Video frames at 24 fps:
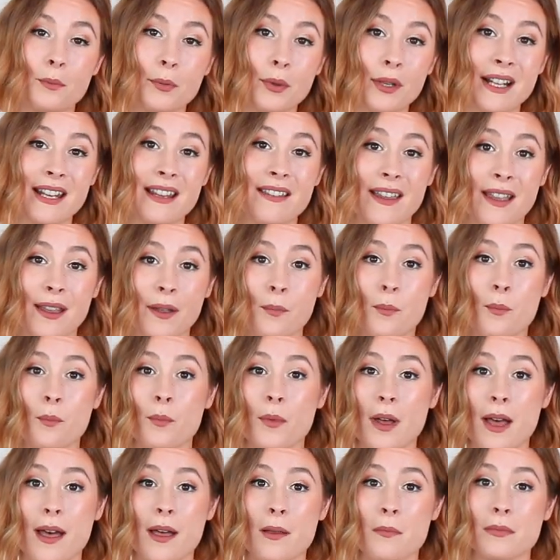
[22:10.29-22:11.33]
pretty like
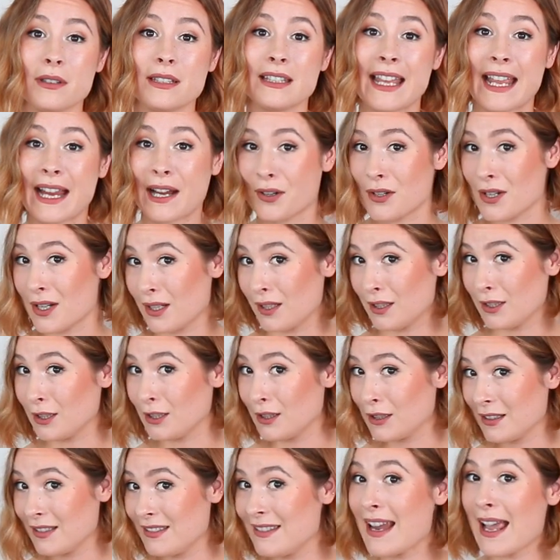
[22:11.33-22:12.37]
um, layered
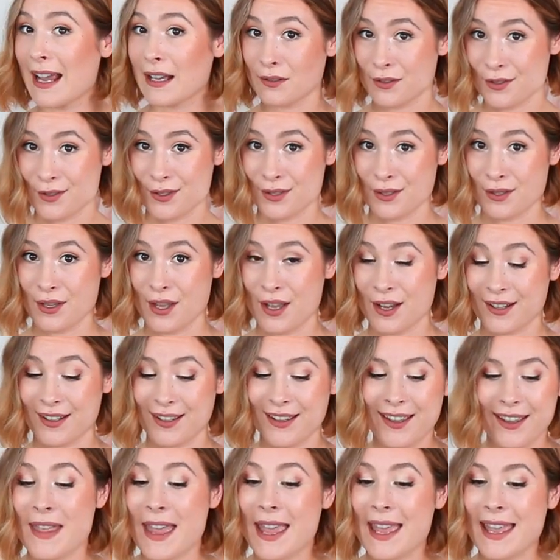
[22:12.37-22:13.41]
necklace look.
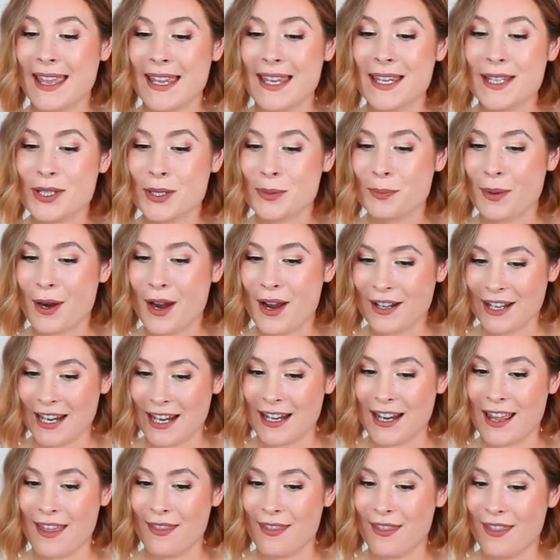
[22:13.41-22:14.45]
They each brought
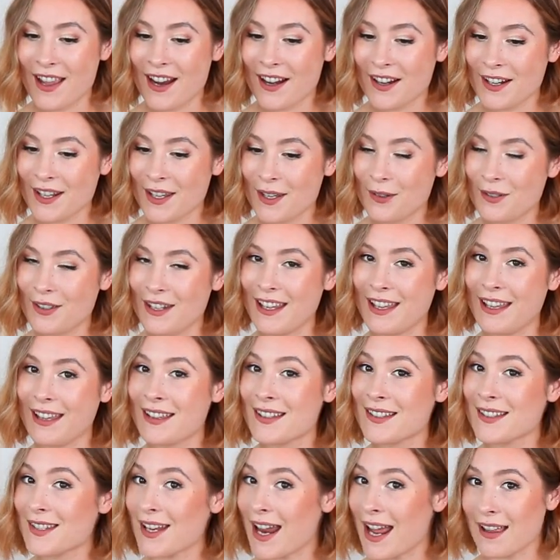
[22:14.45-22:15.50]
in their unique
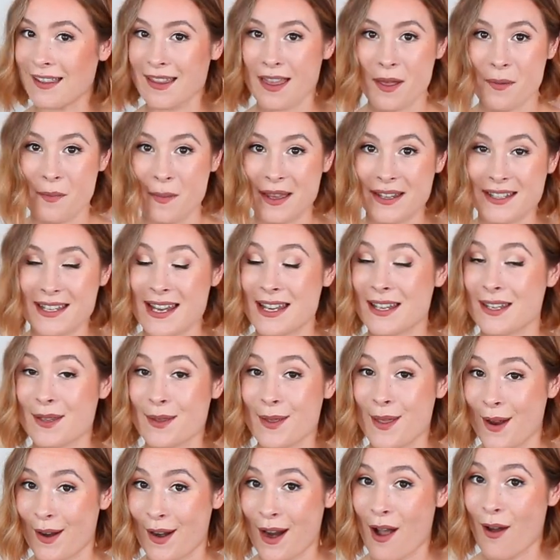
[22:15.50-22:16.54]
style element into
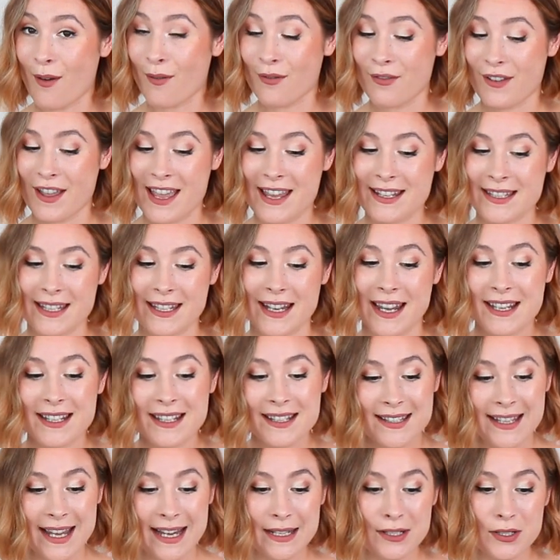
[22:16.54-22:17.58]
their outfit, and I
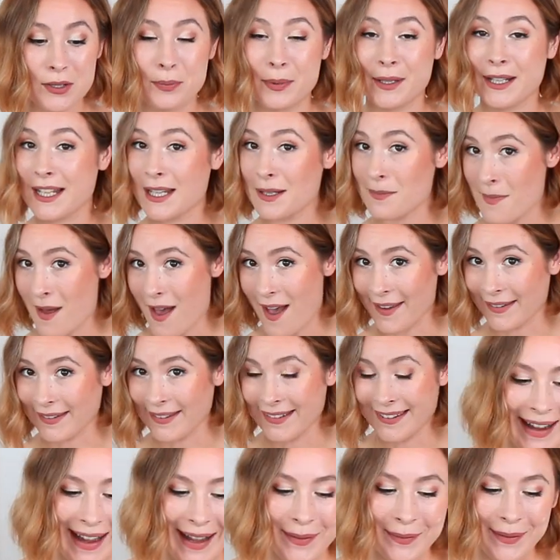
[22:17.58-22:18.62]
decided to bring in mine.
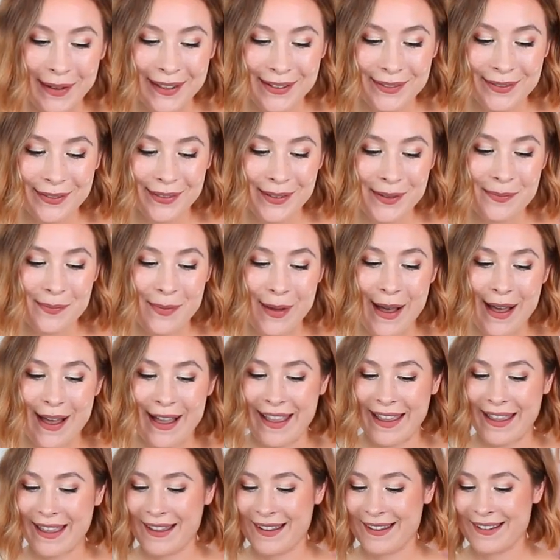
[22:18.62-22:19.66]
I went for
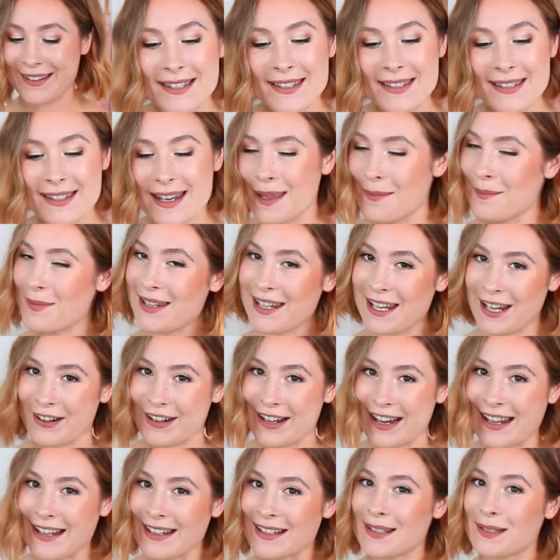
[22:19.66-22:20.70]
my statement
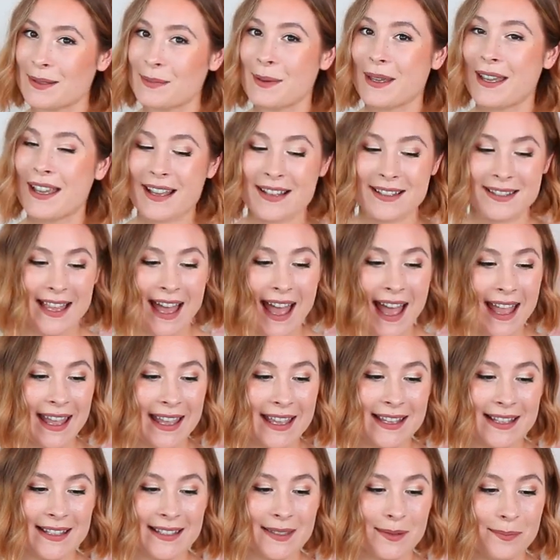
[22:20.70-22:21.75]
earrings because that
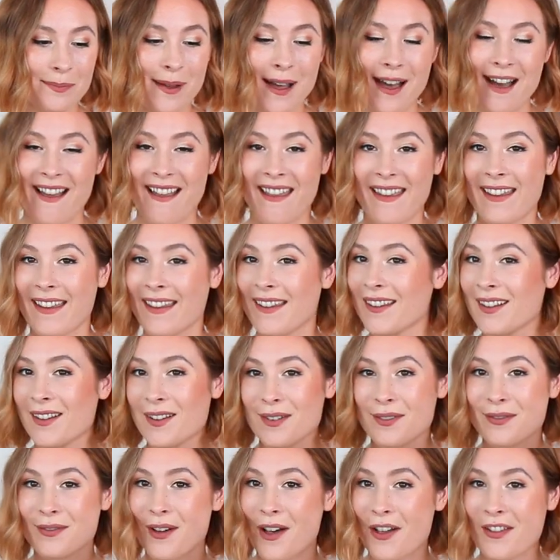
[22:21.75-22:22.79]
is my
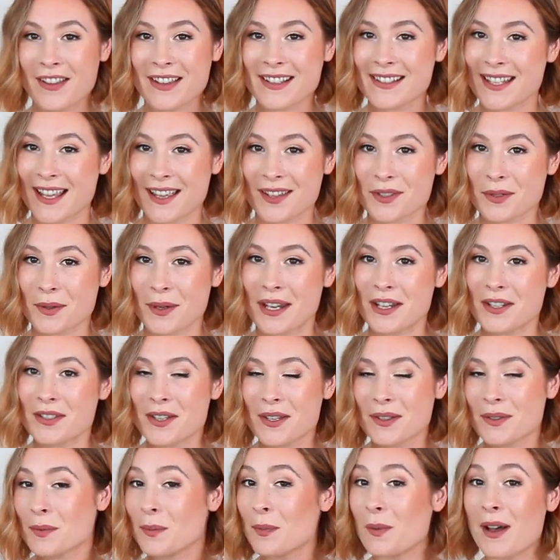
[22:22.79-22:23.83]
fall accessory. It's
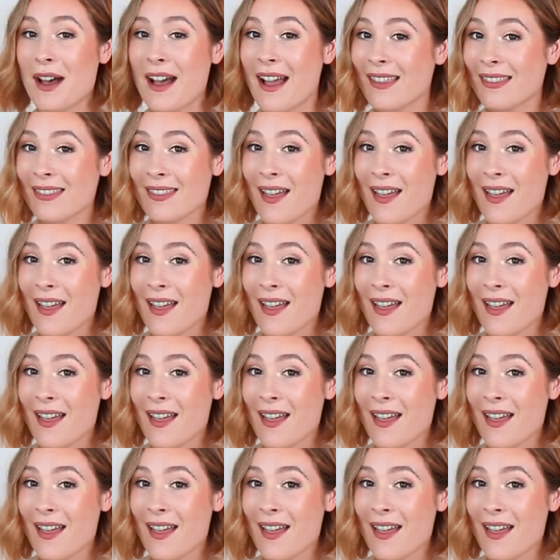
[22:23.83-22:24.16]
just what I